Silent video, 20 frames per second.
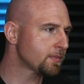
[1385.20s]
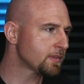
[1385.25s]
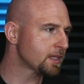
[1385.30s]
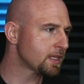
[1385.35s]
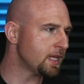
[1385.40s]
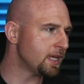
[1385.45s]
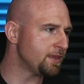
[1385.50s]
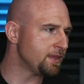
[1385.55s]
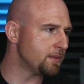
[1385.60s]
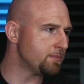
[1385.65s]

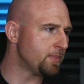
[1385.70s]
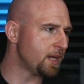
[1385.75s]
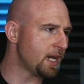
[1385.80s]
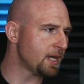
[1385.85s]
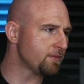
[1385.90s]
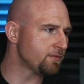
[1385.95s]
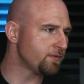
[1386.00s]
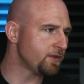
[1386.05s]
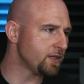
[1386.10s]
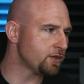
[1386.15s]
And then
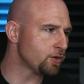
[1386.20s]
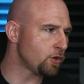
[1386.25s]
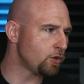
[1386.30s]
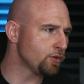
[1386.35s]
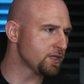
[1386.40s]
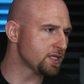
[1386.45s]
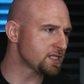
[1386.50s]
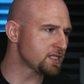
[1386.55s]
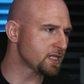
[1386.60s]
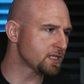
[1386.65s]
bottom feeder
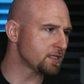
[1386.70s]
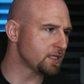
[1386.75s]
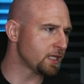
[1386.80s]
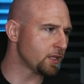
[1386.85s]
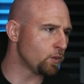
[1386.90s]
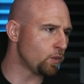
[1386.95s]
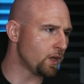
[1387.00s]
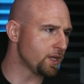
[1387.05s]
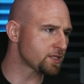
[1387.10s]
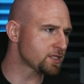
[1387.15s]
only signaling
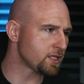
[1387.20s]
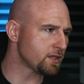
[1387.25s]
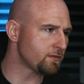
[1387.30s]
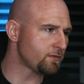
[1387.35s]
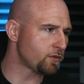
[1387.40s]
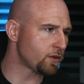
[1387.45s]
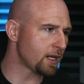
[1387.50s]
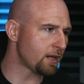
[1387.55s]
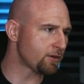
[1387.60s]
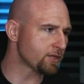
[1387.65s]
once on the
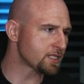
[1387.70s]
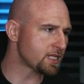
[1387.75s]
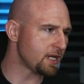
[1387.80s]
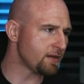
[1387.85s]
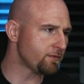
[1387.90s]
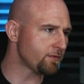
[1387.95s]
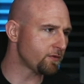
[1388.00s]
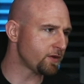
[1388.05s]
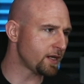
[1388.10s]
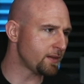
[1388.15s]
4 hour
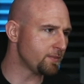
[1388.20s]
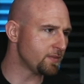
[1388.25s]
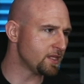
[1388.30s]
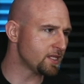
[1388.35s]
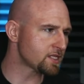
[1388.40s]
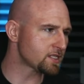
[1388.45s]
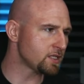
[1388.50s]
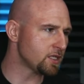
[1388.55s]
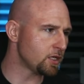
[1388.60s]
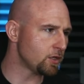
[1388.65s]
time frame,
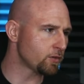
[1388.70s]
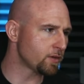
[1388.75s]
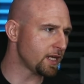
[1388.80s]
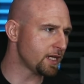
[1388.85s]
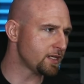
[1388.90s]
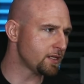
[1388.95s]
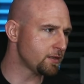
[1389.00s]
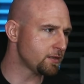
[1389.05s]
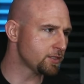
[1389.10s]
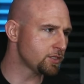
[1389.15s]
this low
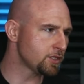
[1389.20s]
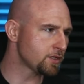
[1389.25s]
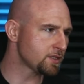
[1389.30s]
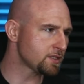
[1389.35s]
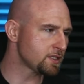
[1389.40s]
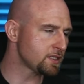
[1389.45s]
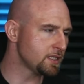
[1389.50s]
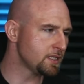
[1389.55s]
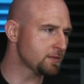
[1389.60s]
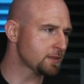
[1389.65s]
right here, as you can
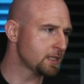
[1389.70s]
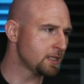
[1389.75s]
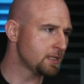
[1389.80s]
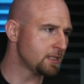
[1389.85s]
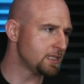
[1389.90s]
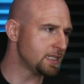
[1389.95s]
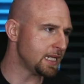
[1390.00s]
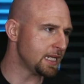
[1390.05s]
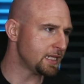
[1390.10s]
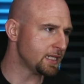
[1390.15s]
see,
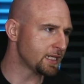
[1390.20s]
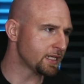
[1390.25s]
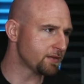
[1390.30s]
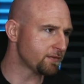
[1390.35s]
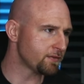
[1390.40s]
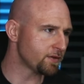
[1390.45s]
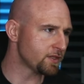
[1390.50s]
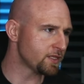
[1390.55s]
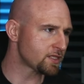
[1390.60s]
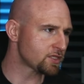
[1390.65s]
nailing it
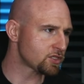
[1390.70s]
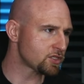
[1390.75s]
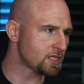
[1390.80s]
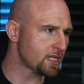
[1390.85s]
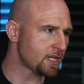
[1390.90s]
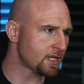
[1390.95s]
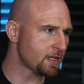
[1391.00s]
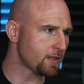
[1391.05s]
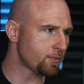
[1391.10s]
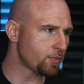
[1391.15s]
for this
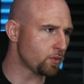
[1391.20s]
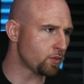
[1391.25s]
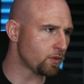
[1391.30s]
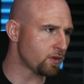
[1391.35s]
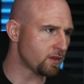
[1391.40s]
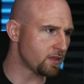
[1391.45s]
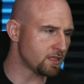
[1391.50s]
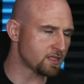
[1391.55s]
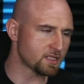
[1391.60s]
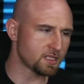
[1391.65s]
setup
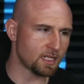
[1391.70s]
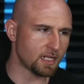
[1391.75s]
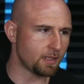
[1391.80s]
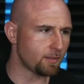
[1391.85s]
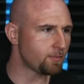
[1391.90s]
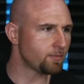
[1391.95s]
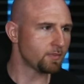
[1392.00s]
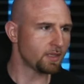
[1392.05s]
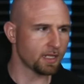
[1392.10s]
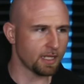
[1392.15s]

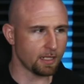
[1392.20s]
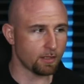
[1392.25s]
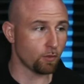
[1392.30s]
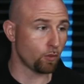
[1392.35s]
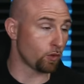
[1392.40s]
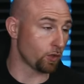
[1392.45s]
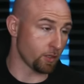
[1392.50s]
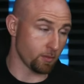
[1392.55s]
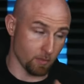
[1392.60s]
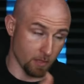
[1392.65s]
again,
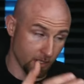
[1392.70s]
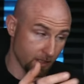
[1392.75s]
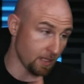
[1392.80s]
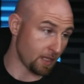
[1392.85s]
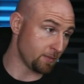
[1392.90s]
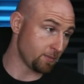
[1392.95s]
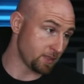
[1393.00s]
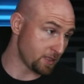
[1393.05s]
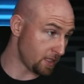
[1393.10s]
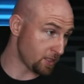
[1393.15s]
or
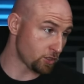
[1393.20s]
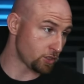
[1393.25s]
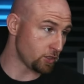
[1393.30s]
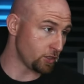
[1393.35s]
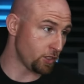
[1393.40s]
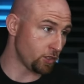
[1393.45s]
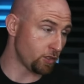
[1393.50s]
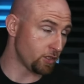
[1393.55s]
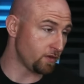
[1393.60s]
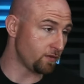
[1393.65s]
again,
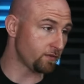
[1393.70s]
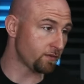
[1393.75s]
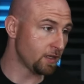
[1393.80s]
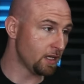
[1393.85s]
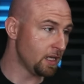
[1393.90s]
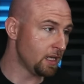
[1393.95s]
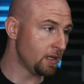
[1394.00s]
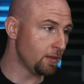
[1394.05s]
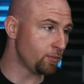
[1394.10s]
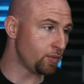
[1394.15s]
potentially you could have
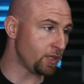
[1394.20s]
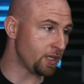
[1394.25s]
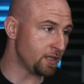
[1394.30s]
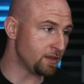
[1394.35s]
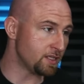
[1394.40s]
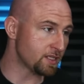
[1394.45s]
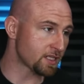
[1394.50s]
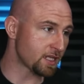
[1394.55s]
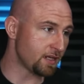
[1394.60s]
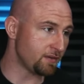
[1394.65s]
played
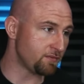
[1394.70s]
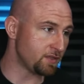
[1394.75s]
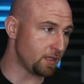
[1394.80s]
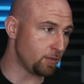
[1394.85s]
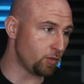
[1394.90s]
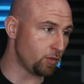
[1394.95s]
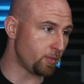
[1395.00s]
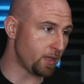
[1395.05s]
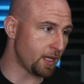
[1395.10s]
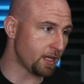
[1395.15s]
this kind of
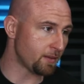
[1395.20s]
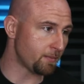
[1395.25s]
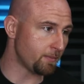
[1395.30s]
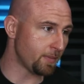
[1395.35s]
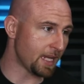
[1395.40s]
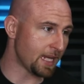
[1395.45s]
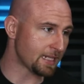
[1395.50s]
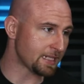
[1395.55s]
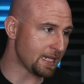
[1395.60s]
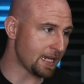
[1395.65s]
double bottom
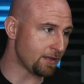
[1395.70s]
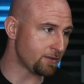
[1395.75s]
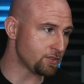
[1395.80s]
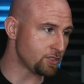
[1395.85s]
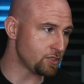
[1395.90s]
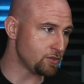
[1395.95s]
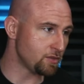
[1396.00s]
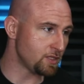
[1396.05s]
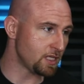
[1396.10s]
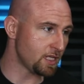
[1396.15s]
back down
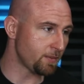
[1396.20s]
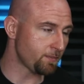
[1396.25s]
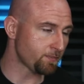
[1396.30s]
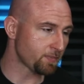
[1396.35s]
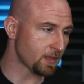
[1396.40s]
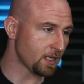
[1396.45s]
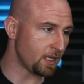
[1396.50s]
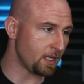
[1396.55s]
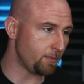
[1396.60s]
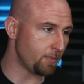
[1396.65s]
to the
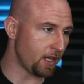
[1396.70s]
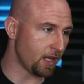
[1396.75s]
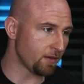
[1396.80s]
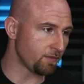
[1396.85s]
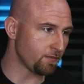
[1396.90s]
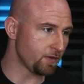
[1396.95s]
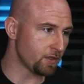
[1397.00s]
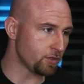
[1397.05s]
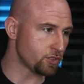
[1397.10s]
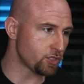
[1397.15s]

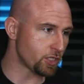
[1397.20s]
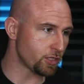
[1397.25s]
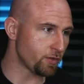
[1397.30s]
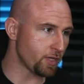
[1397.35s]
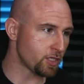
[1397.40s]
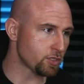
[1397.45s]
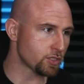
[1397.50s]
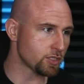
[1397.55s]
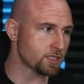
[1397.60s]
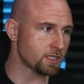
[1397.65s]
bottom feeder
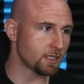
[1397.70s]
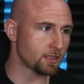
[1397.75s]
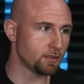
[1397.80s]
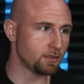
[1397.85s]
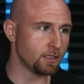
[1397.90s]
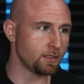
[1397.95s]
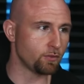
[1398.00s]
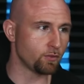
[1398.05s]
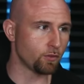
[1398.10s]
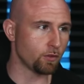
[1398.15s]
generation
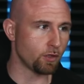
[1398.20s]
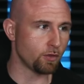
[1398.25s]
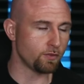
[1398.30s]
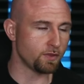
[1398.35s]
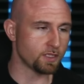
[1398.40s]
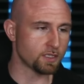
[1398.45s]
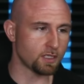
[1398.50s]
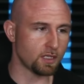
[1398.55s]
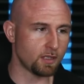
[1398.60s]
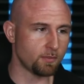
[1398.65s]
signal and rode
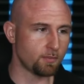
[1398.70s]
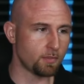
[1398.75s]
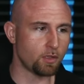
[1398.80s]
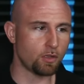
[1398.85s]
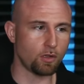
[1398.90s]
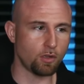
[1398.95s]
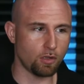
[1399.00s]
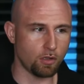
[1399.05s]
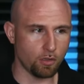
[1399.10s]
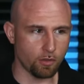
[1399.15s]
this up
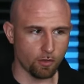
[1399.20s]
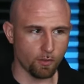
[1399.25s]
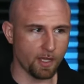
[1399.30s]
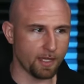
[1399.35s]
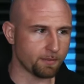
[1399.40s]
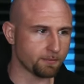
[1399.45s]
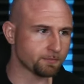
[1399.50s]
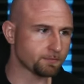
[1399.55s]
all the way.